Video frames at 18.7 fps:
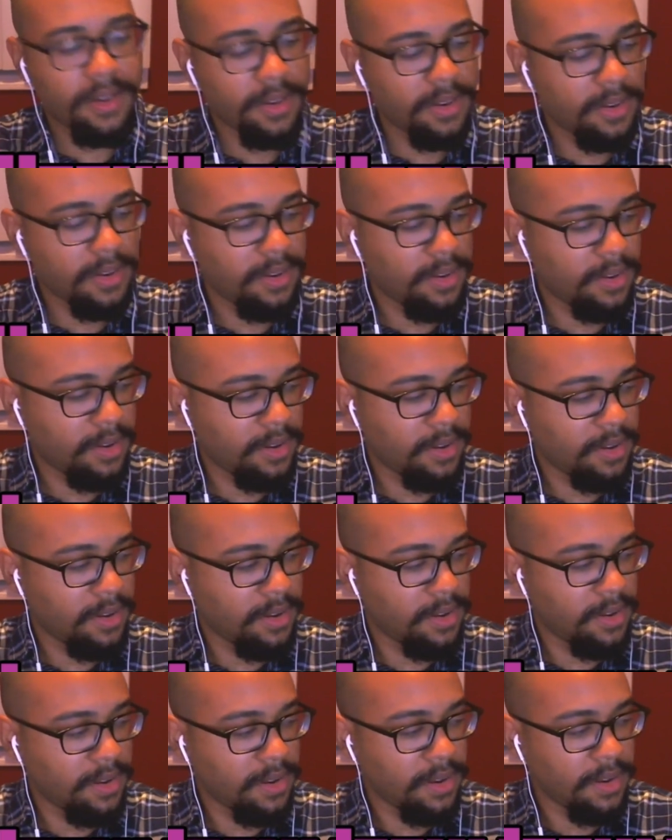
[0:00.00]

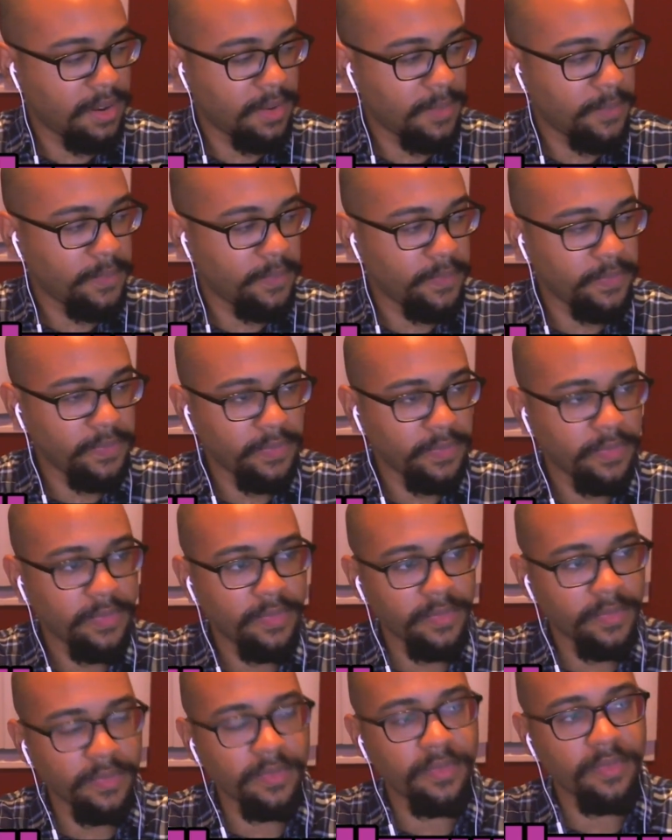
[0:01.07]

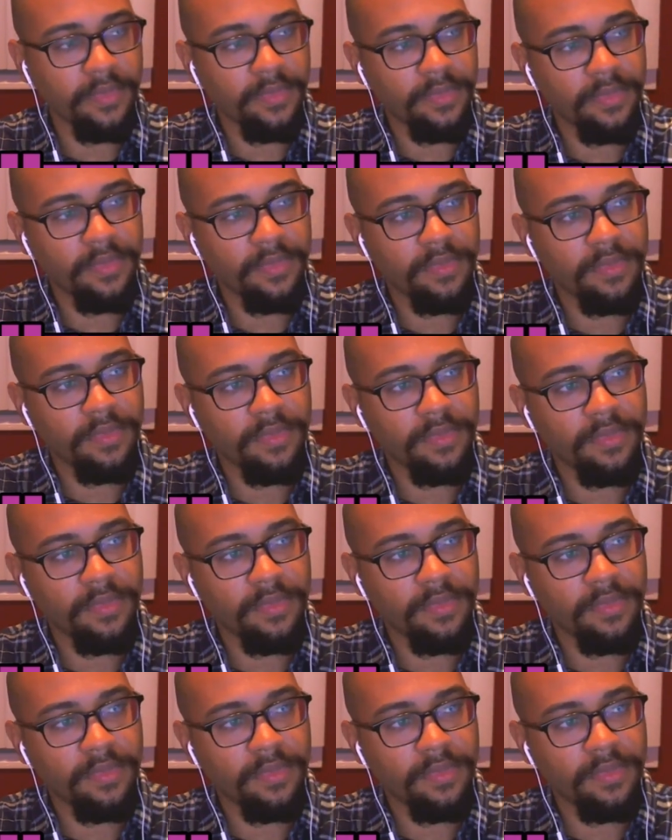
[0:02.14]
This person isn't speaking.